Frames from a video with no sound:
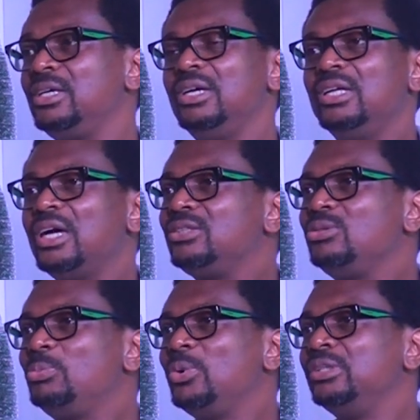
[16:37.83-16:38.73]
There's
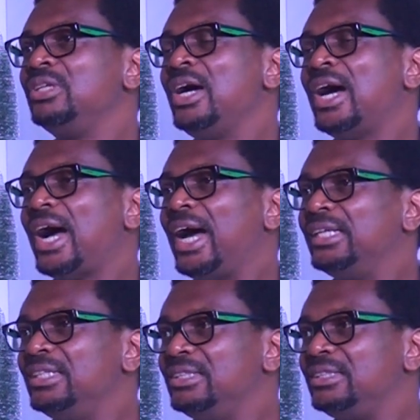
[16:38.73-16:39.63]
no point
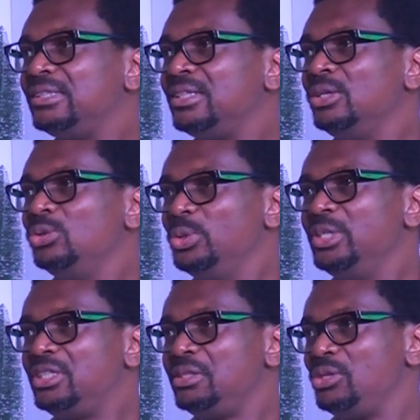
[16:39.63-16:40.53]
hiding it,
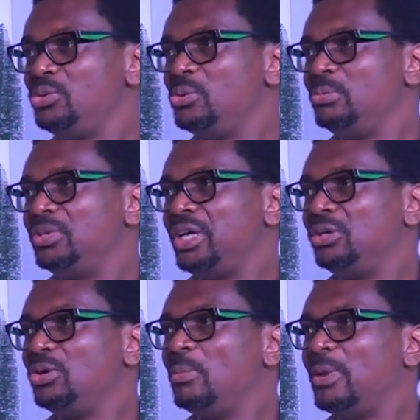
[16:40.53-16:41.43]
doing it in the room, then
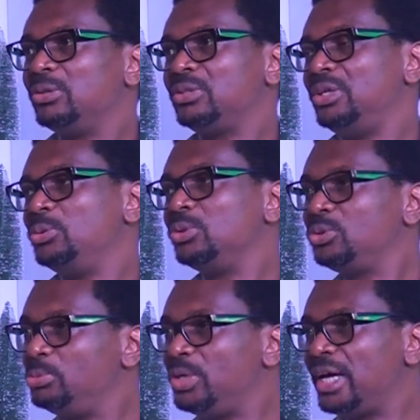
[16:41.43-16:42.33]
you come out and you want to be